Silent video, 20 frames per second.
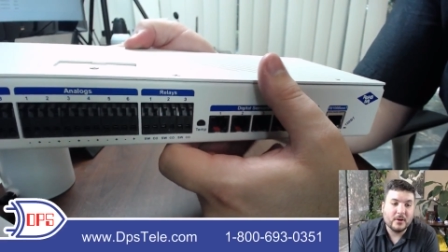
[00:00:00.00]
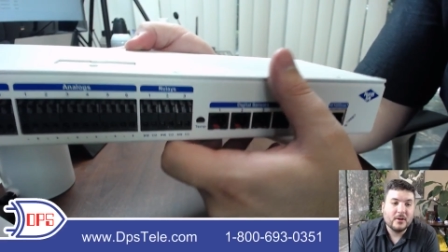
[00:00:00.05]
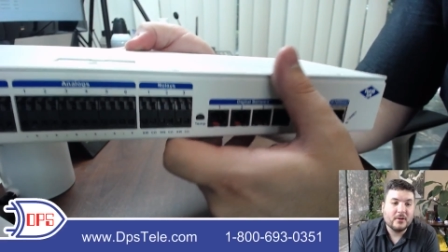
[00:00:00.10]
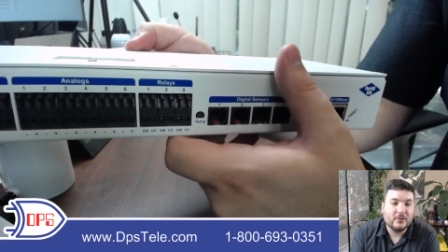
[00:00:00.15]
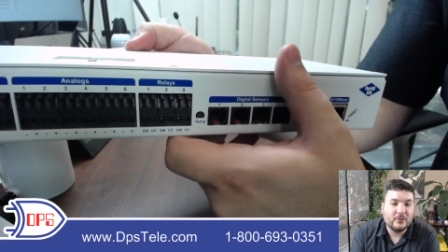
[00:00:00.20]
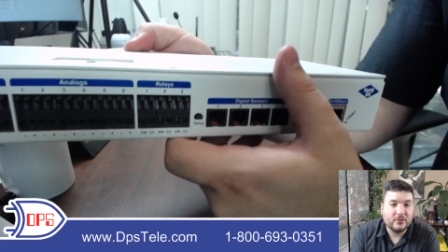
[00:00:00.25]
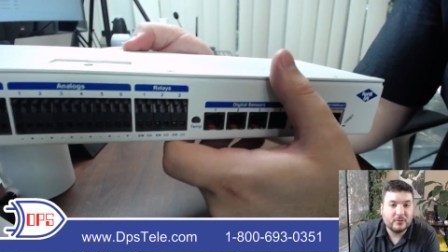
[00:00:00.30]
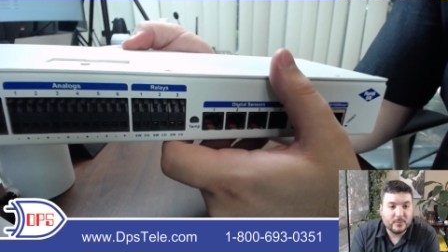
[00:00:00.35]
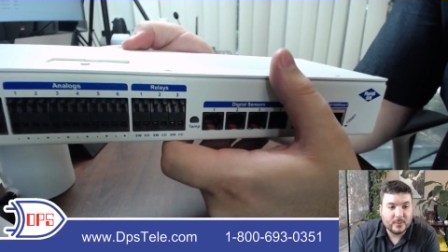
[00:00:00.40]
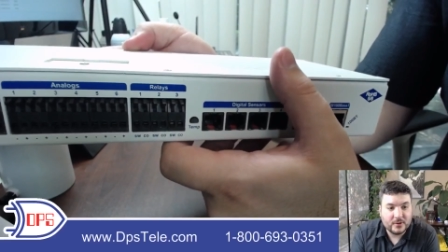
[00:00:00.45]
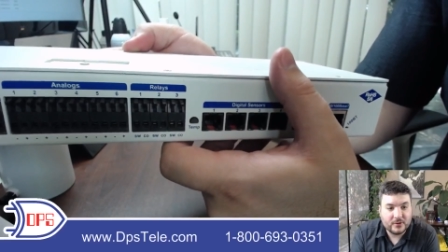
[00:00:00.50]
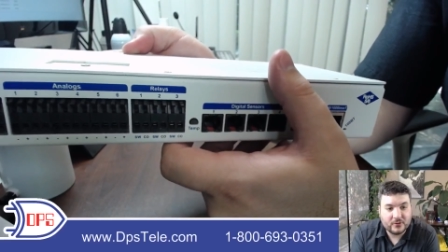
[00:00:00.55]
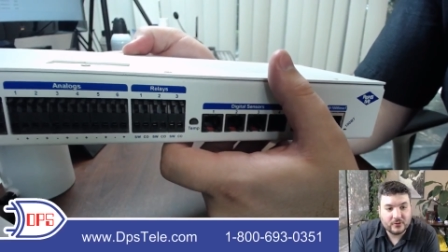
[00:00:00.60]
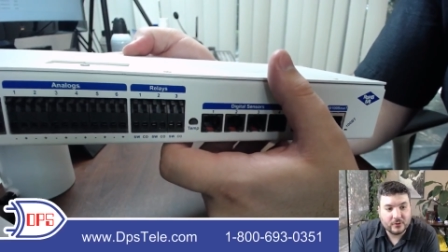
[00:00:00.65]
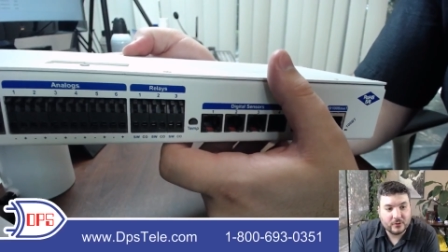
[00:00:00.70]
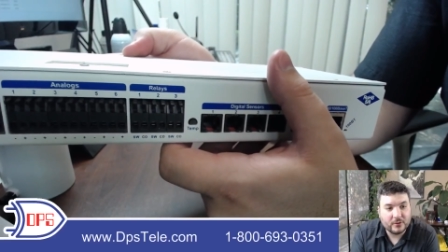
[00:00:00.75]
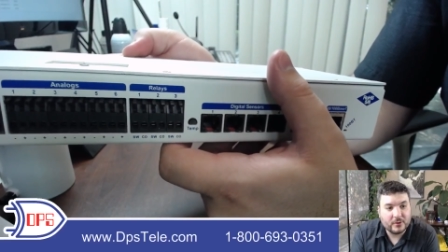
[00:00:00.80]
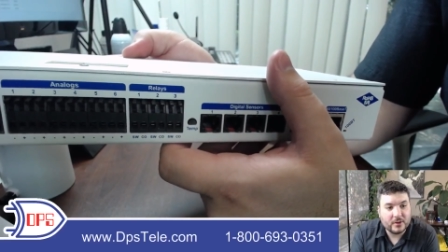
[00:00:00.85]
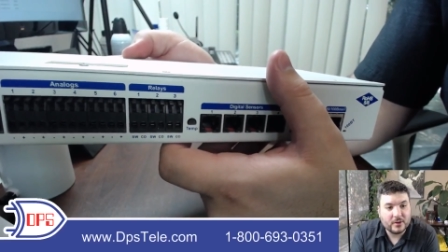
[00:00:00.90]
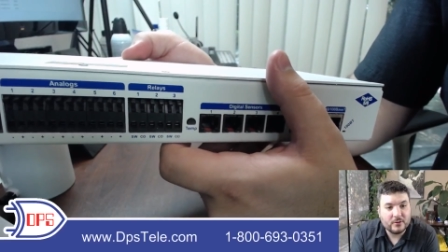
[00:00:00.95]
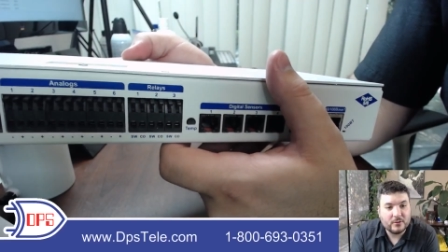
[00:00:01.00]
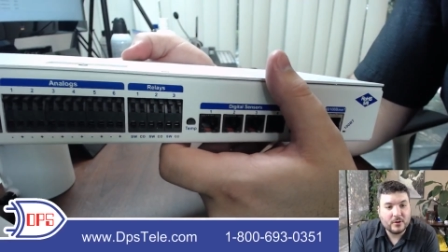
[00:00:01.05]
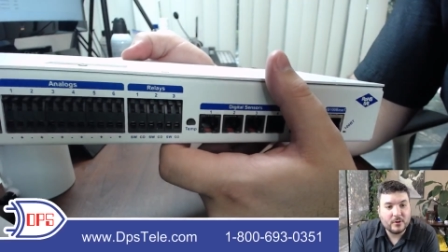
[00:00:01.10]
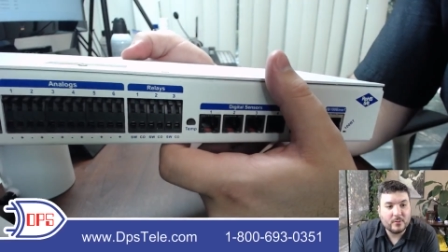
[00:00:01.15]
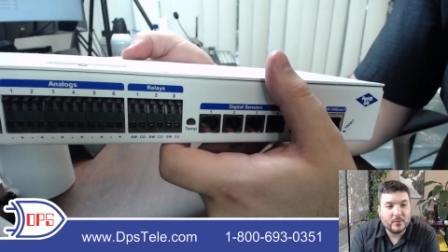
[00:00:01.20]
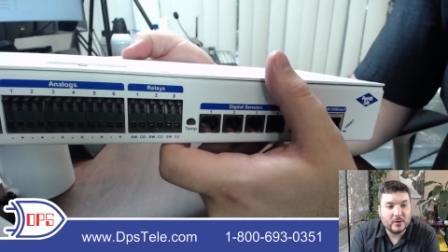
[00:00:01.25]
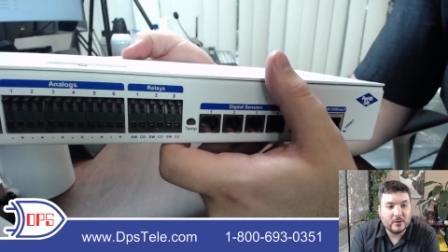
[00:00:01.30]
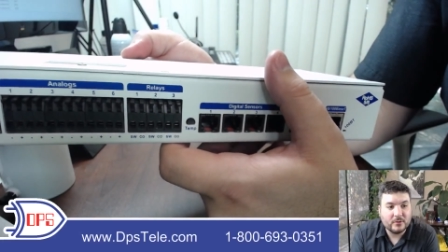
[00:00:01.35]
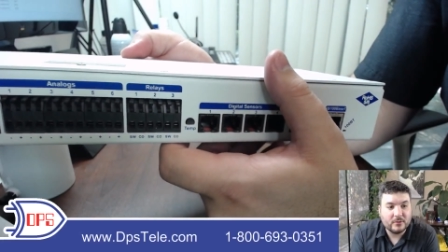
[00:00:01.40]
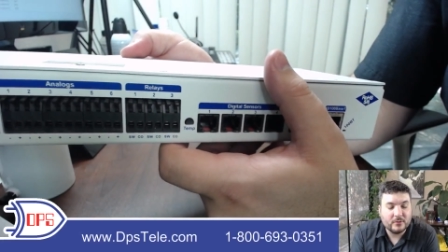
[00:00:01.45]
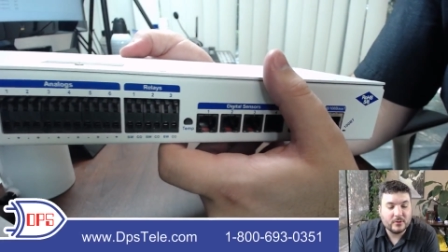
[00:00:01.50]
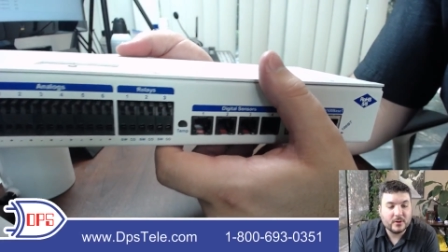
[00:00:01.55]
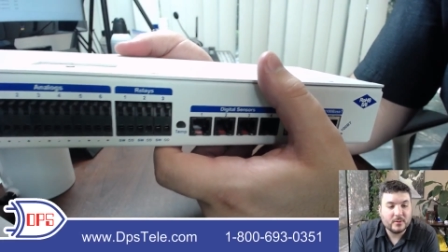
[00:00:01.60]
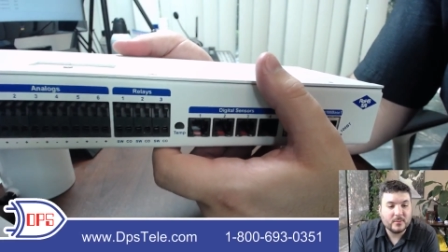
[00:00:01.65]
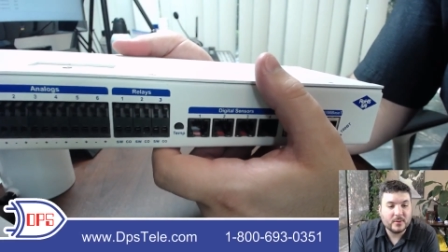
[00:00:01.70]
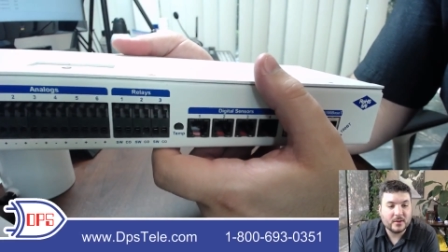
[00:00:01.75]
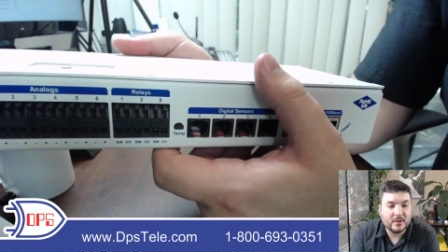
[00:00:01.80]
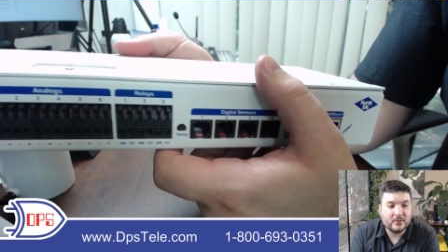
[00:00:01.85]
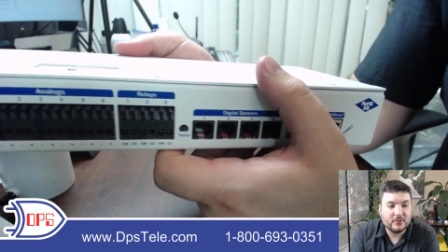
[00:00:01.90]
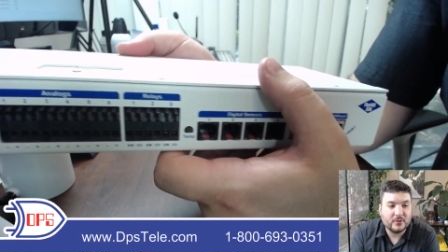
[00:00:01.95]
Just be sure that you know what you're doing
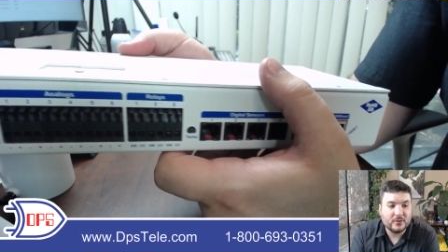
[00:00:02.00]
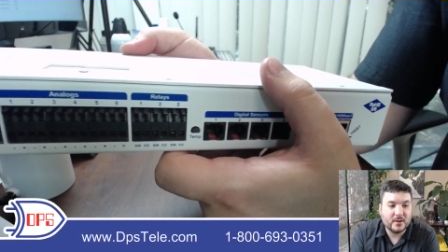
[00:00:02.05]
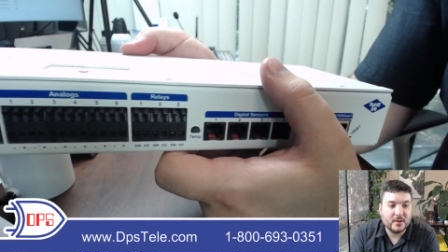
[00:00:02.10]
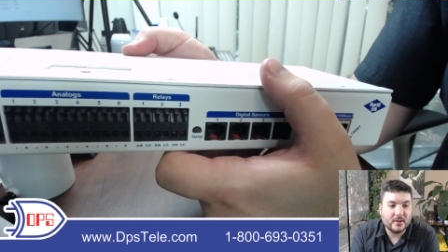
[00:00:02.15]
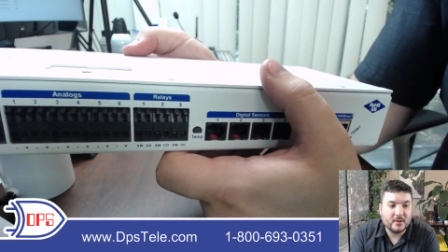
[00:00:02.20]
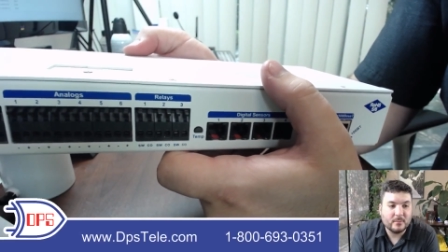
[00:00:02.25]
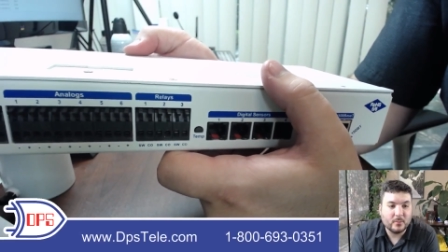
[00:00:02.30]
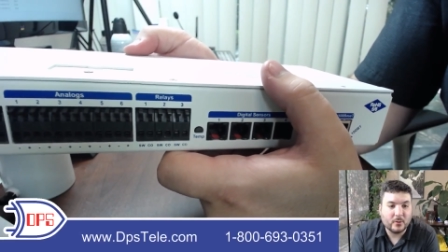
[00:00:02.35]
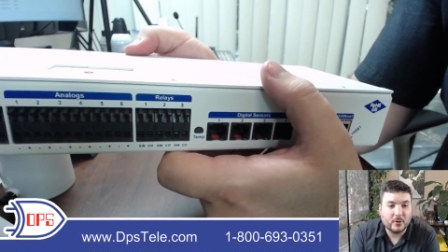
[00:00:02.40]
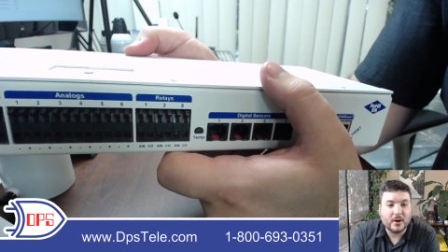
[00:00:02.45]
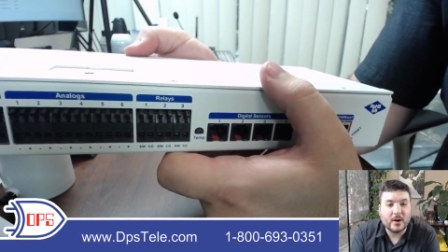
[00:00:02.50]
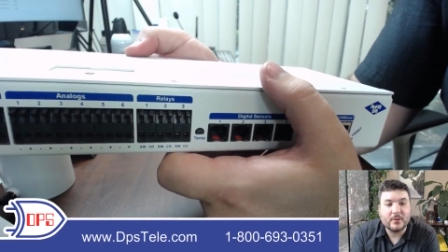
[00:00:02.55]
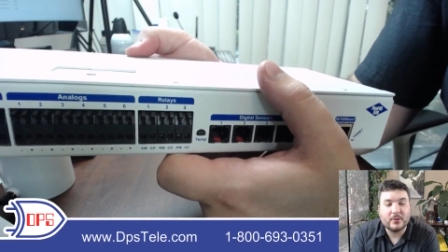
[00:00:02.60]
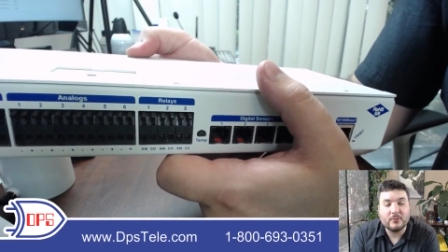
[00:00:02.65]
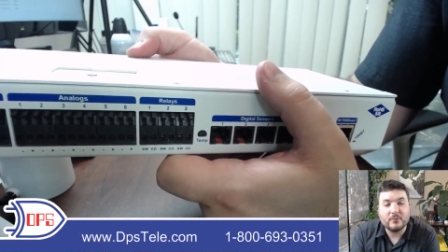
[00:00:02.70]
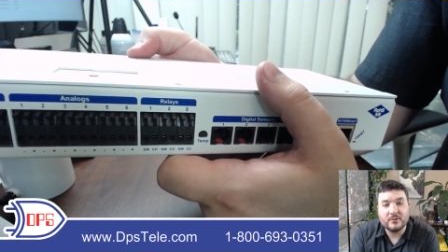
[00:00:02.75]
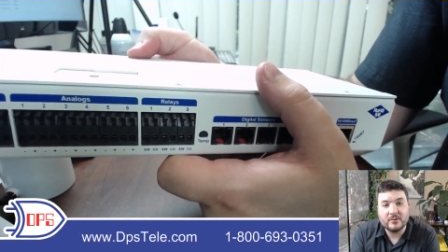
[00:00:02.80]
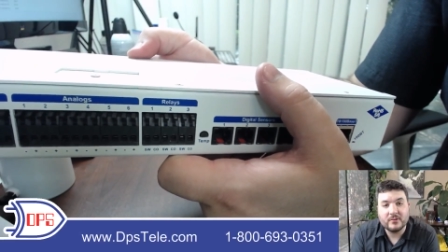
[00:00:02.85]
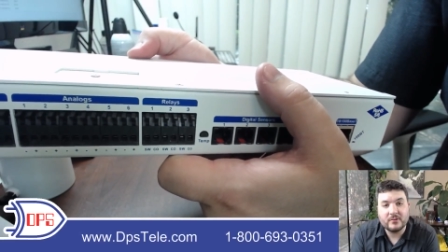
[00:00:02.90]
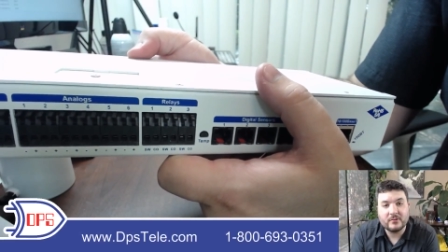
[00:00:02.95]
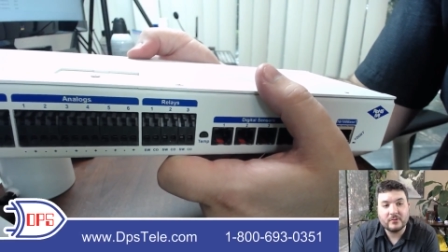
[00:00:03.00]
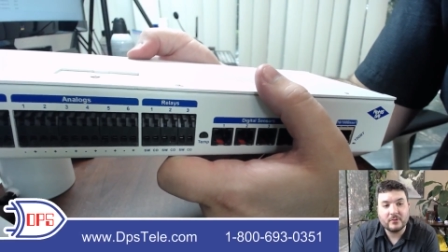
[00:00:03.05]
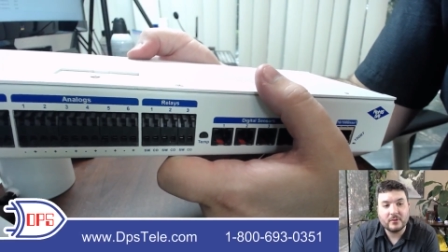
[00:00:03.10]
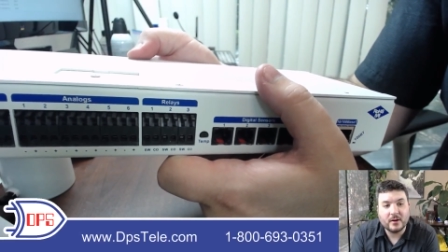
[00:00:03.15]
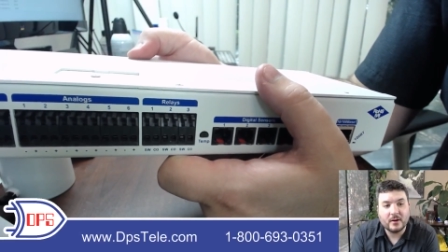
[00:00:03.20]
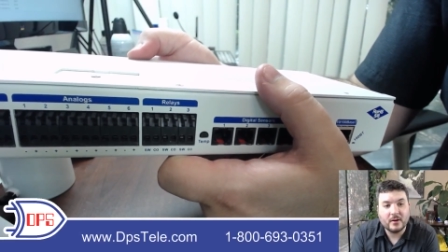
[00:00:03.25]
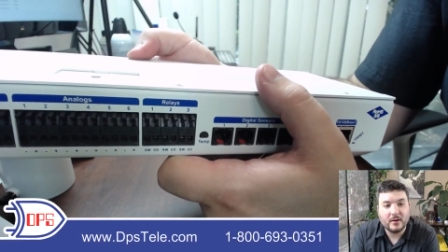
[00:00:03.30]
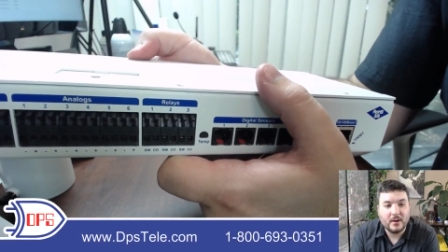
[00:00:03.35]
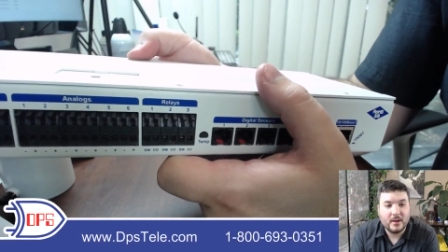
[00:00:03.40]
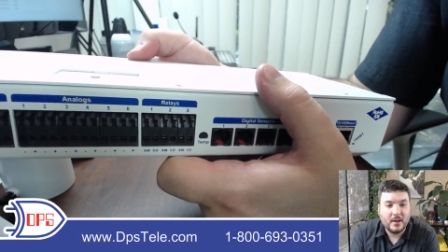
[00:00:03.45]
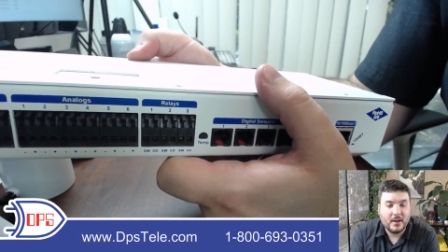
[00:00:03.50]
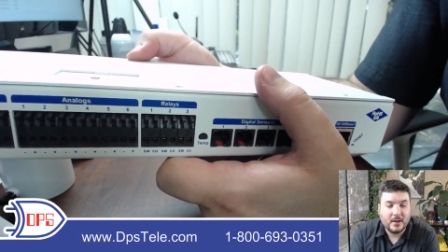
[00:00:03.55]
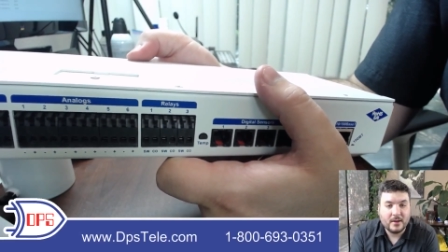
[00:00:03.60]
because you can burn out the resistor there